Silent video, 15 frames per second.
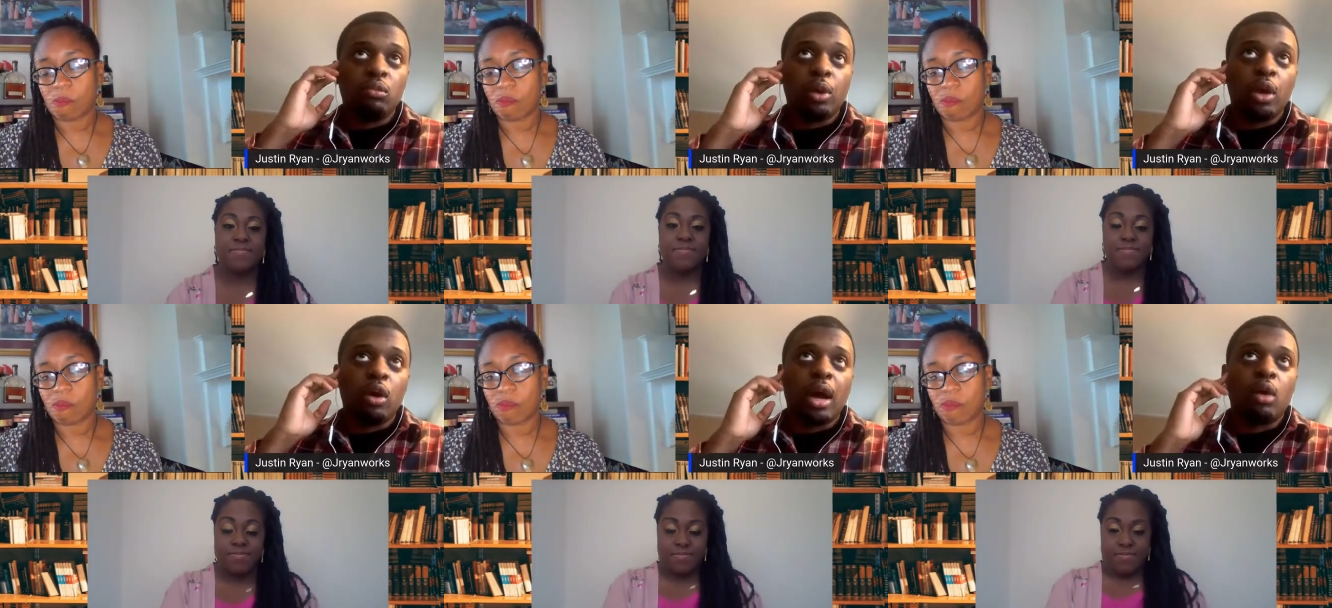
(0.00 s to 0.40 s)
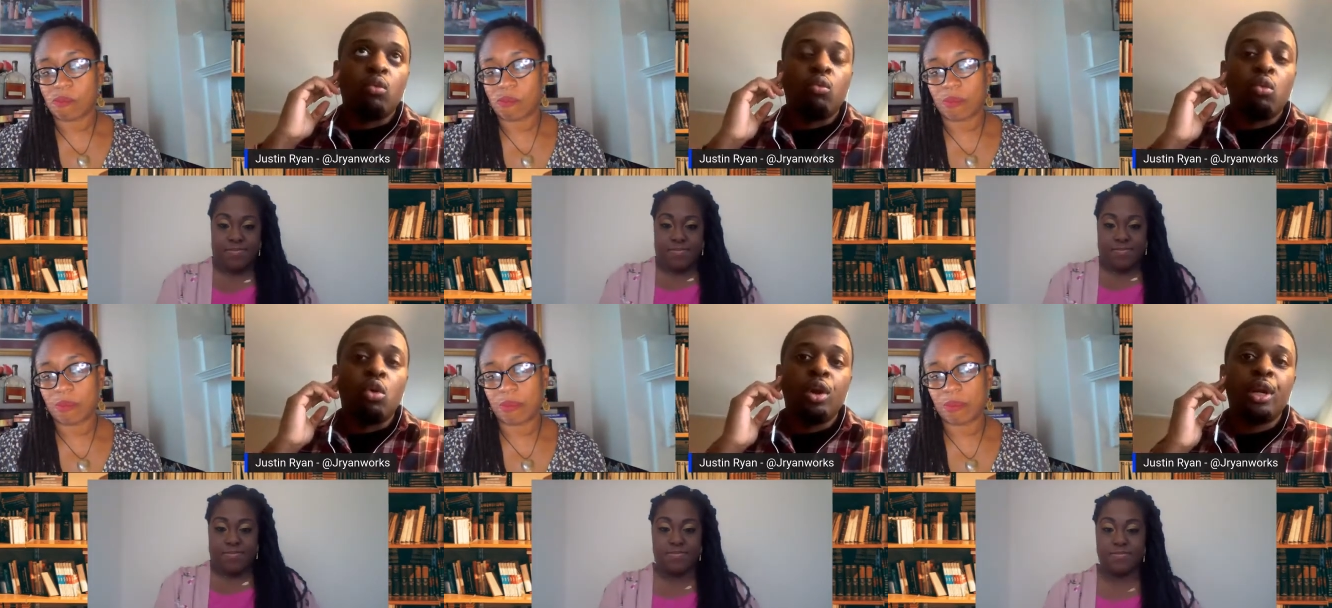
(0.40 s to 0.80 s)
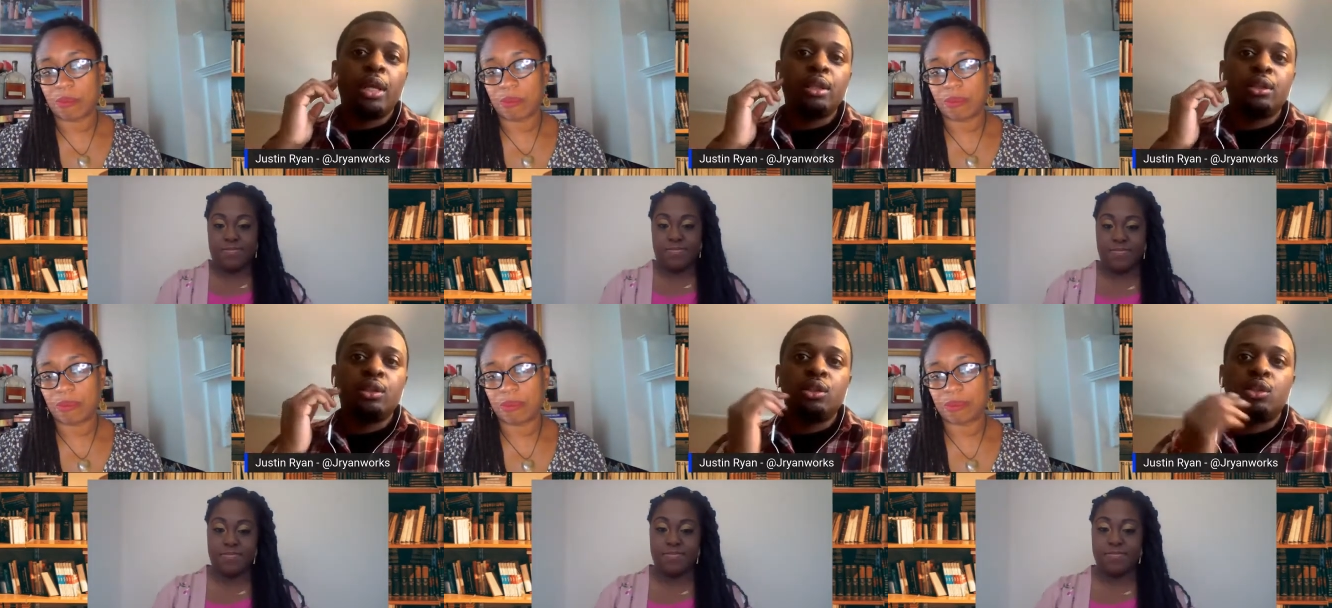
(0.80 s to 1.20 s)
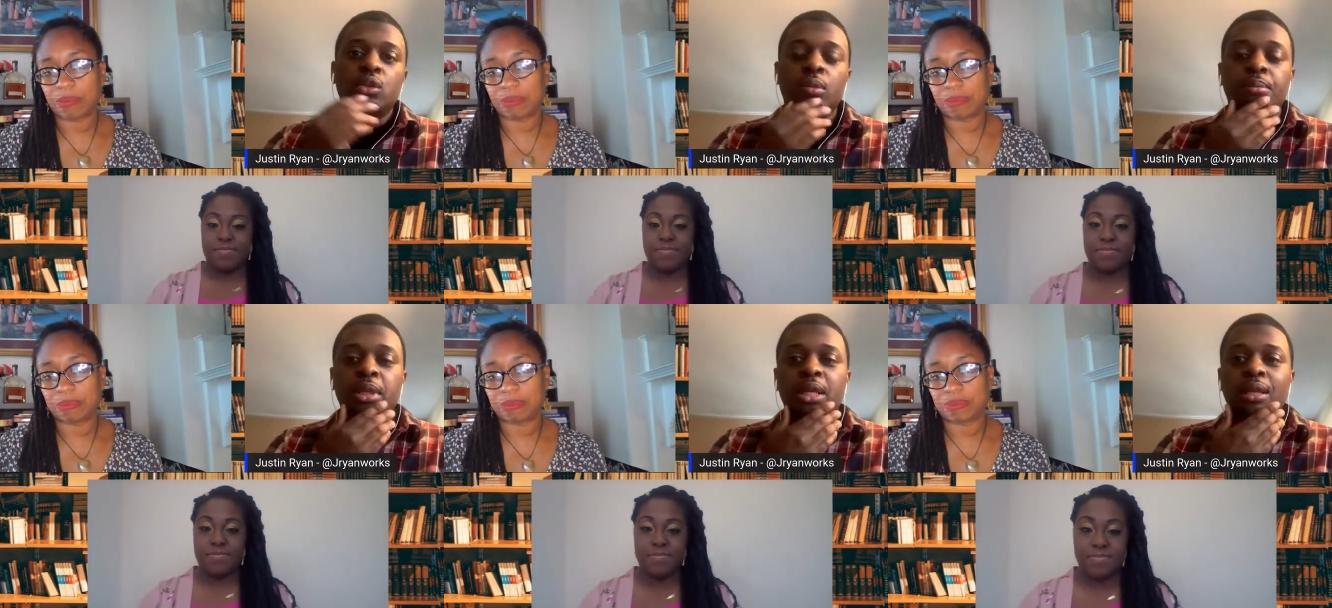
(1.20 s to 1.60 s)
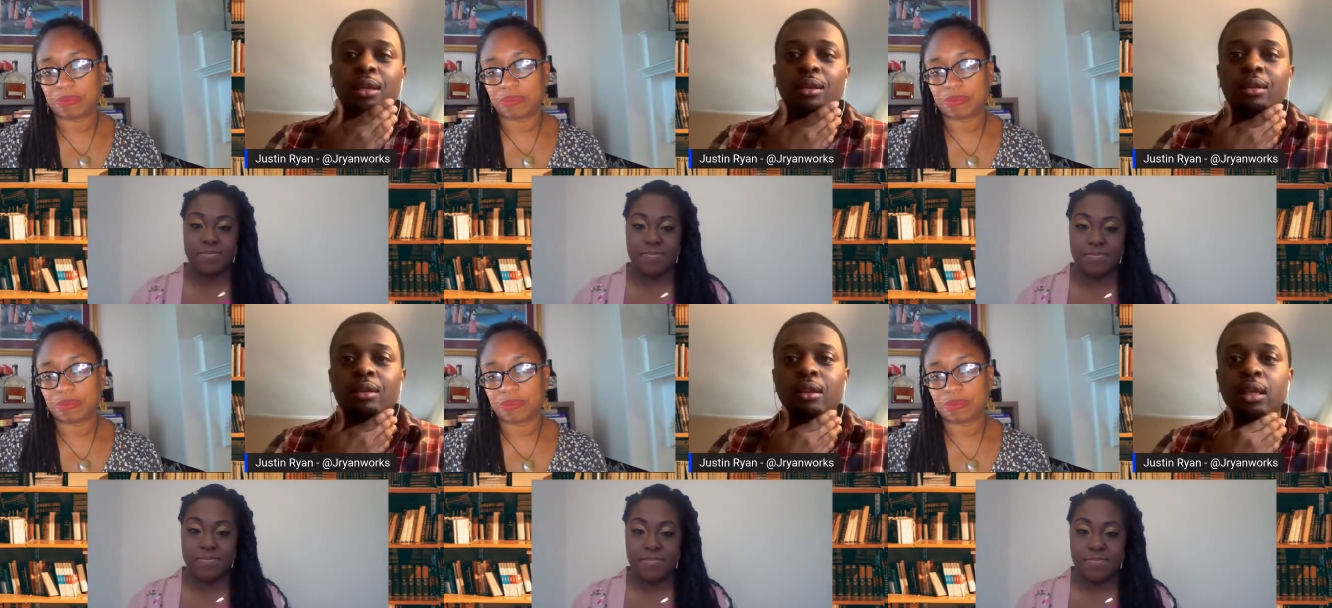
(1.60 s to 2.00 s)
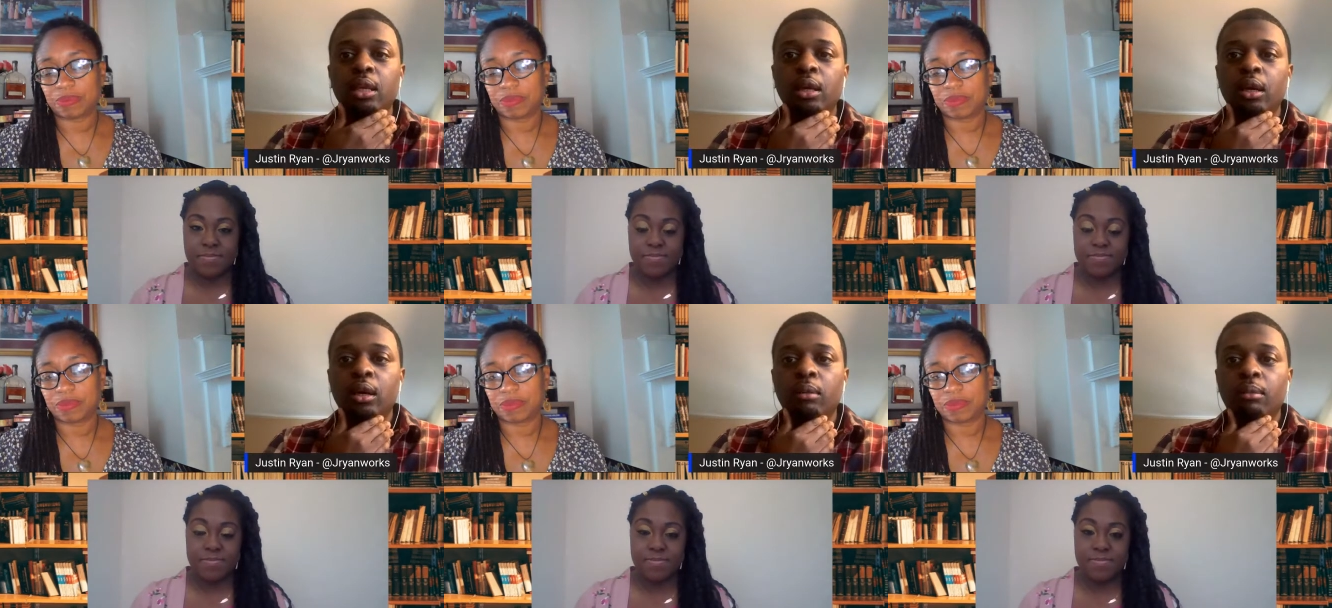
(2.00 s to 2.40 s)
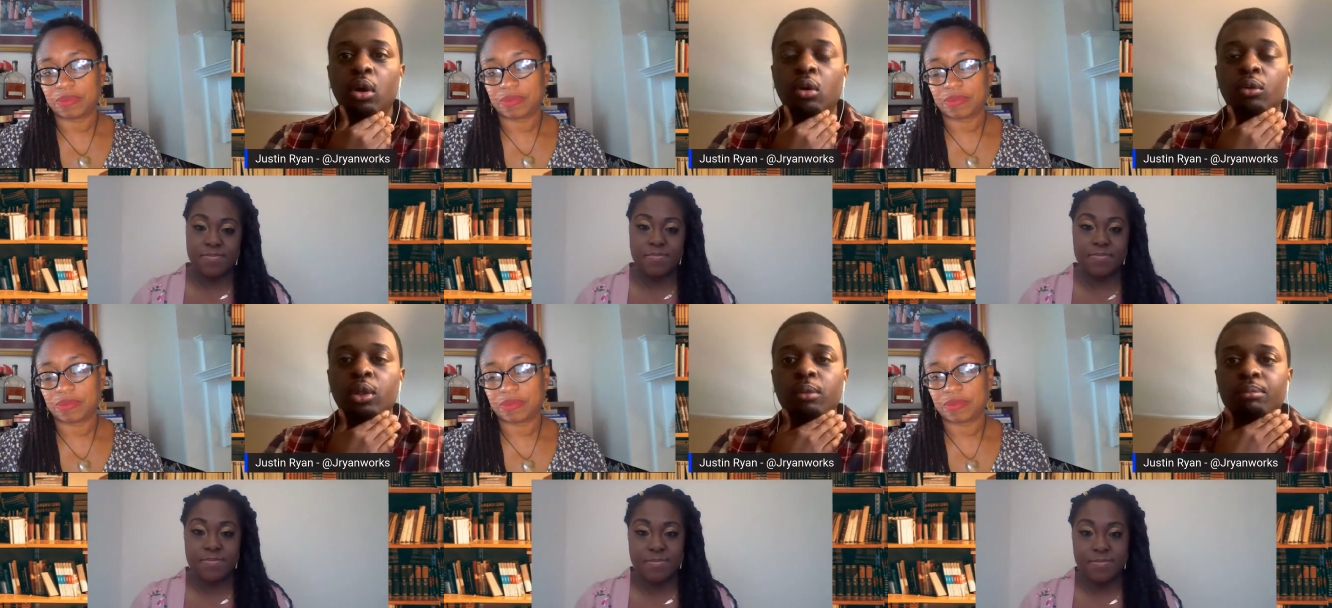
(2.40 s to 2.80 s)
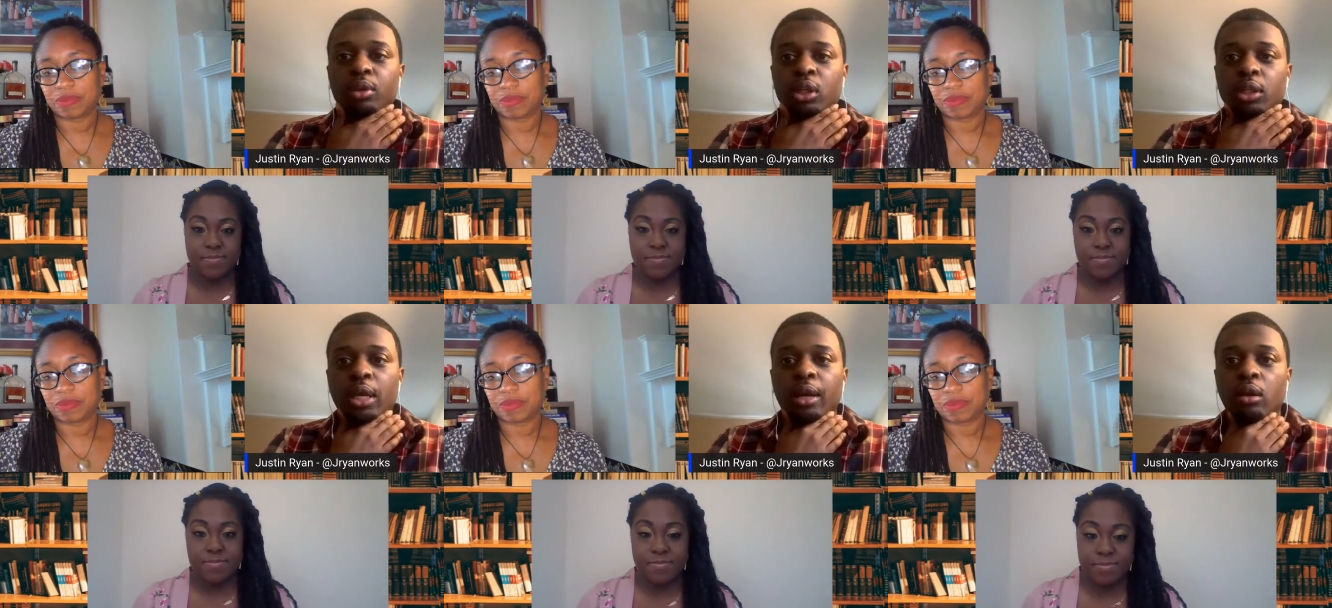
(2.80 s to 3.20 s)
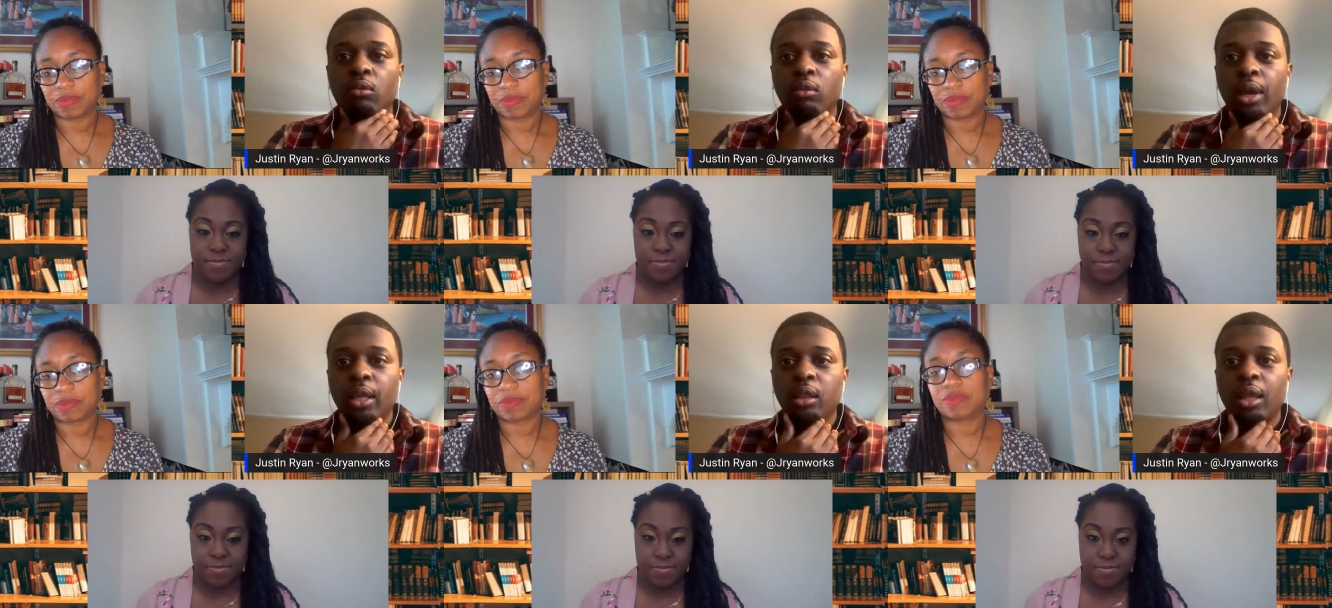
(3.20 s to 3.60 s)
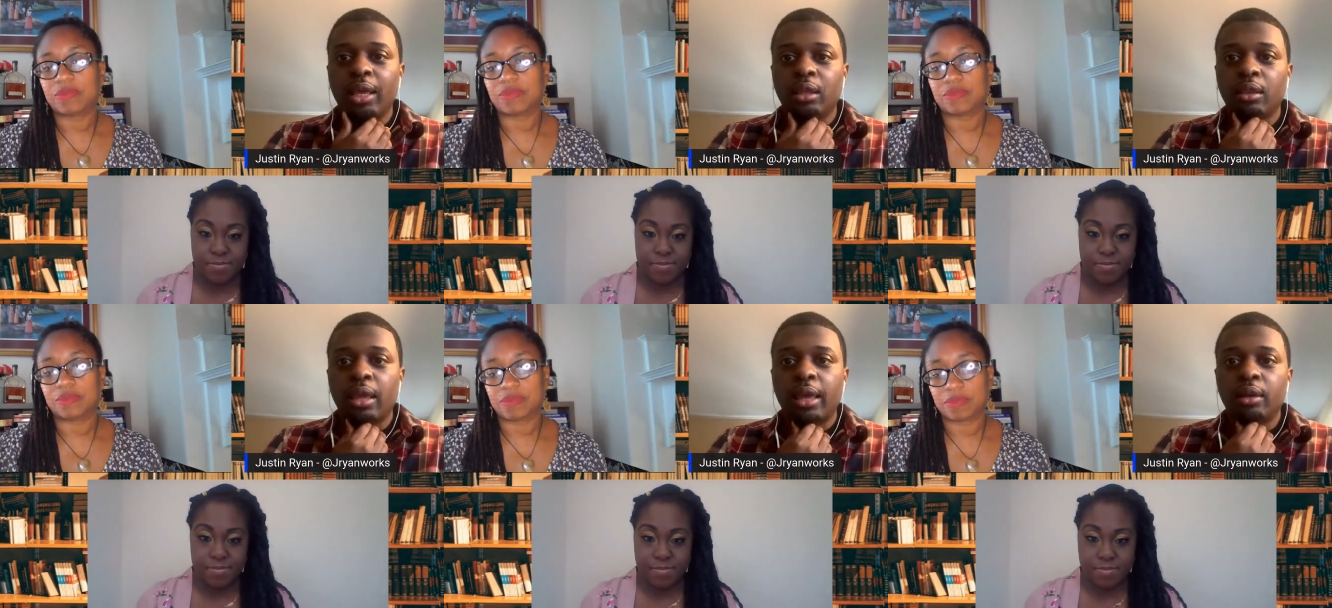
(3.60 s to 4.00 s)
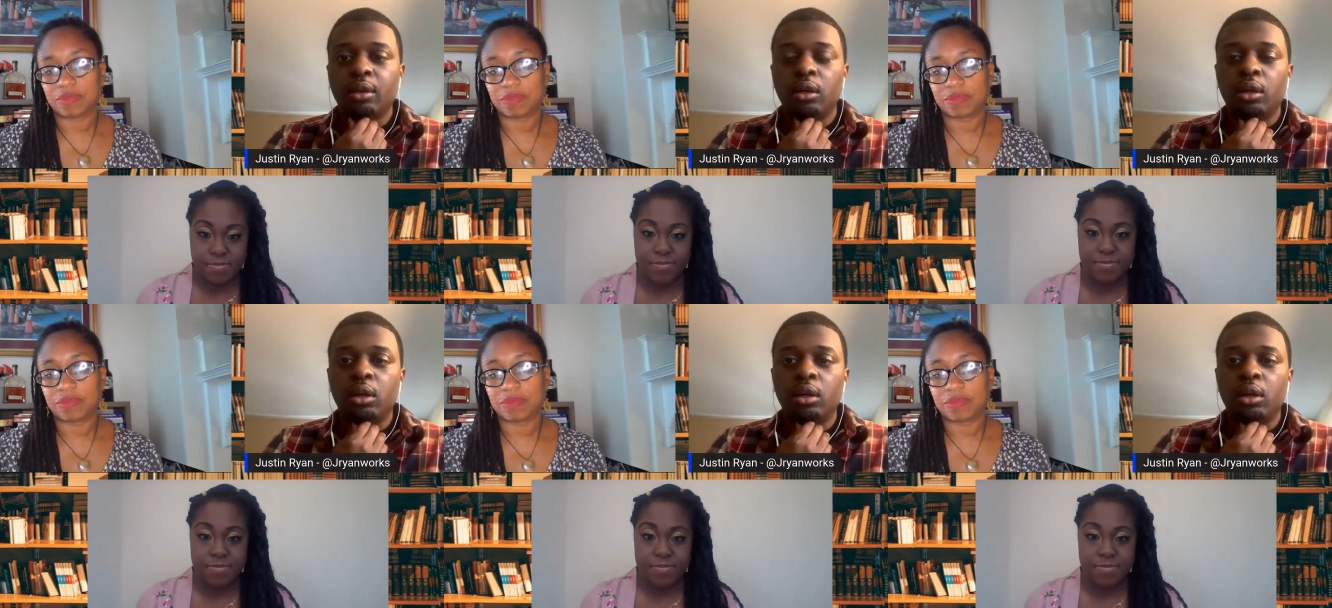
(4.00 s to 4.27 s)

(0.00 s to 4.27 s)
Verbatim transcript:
Speaker 1: well, I want it to be the um, only book that I write like that.